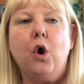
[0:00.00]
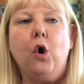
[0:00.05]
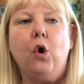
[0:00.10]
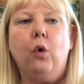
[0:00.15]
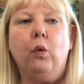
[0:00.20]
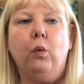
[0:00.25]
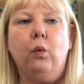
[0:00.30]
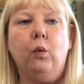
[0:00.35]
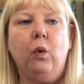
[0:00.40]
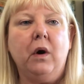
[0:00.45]

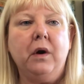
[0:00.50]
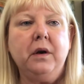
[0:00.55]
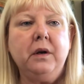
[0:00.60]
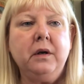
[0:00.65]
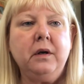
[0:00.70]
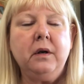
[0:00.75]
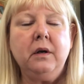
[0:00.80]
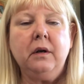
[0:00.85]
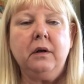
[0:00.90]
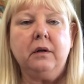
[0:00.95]

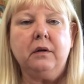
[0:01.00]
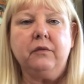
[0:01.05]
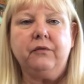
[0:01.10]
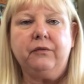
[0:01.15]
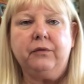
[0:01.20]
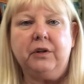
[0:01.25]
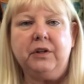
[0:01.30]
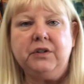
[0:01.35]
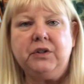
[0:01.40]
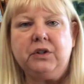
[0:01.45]
one
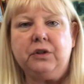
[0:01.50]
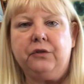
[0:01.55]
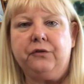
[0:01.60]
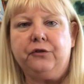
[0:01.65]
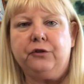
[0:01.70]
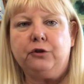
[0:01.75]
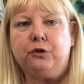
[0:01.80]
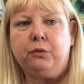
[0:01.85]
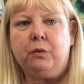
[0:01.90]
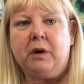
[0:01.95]
listed
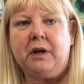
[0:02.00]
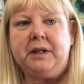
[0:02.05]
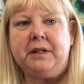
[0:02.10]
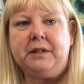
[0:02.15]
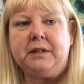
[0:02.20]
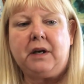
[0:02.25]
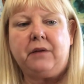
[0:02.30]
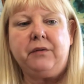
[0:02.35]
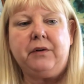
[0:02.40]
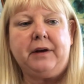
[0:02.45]
for
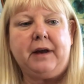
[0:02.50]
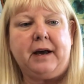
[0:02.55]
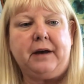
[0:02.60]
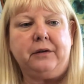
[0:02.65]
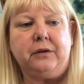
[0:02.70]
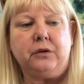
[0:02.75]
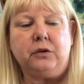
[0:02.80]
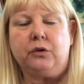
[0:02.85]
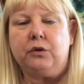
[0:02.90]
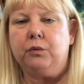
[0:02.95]

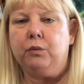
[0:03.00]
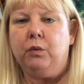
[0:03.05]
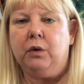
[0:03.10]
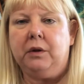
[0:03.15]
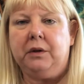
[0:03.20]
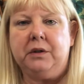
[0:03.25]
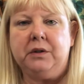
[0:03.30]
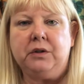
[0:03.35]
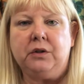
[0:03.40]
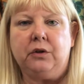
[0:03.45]
$27 and
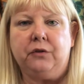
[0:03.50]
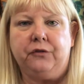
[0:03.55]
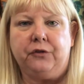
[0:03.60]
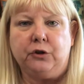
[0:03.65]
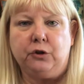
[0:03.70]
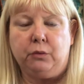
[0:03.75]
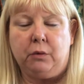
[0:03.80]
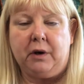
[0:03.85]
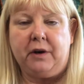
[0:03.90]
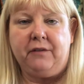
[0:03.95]
one listed for
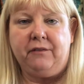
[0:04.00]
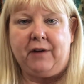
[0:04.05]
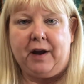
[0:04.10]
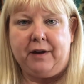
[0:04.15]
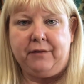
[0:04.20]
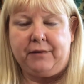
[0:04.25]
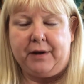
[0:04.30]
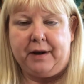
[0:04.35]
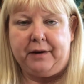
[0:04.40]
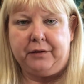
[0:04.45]

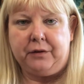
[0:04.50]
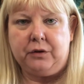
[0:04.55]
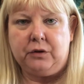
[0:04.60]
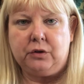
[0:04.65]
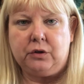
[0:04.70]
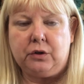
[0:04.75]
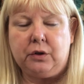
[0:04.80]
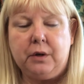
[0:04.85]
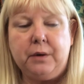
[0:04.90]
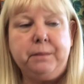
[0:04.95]

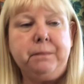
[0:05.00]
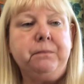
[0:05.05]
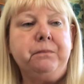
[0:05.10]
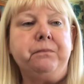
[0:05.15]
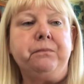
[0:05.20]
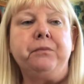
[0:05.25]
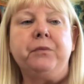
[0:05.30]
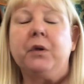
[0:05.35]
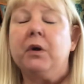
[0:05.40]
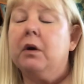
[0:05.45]
$25.
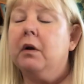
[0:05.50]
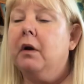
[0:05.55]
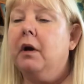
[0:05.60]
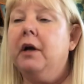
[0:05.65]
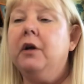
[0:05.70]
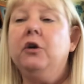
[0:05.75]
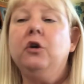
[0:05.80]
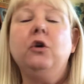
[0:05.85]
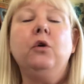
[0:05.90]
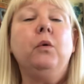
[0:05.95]

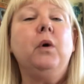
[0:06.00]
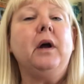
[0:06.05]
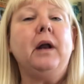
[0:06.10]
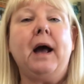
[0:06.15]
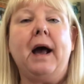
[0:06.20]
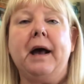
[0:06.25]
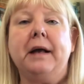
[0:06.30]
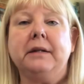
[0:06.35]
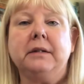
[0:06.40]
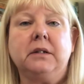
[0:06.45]
And you know what?
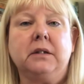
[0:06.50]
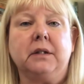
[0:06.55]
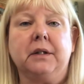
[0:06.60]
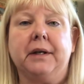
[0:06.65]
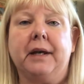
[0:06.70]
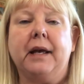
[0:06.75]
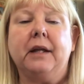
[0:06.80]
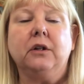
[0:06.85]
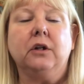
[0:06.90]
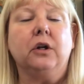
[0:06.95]

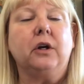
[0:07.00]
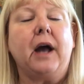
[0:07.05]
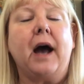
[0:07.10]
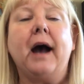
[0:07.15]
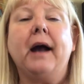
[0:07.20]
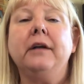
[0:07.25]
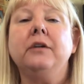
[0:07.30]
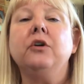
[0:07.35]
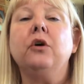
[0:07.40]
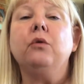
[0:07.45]
Honestly, look,
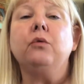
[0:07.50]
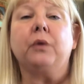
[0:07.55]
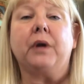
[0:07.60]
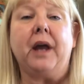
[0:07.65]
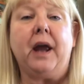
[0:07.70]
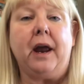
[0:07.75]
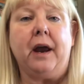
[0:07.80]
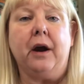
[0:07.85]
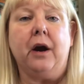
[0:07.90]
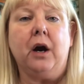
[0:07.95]
I don't
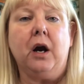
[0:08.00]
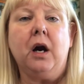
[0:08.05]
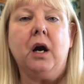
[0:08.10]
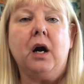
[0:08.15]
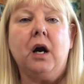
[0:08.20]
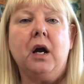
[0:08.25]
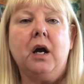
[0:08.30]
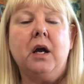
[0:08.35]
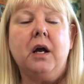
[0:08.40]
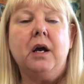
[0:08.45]

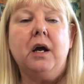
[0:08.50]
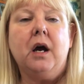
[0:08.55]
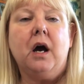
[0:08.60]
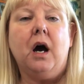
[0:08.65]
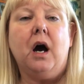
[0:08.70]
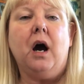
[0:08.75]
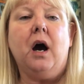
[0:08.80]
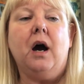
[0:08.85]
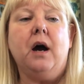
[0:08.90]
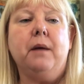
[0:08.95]
care.
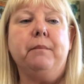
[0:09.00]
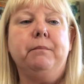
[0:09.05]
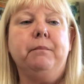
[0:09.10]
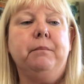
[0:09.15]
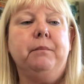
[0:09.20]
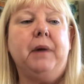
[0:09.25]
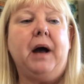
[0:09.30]
Um,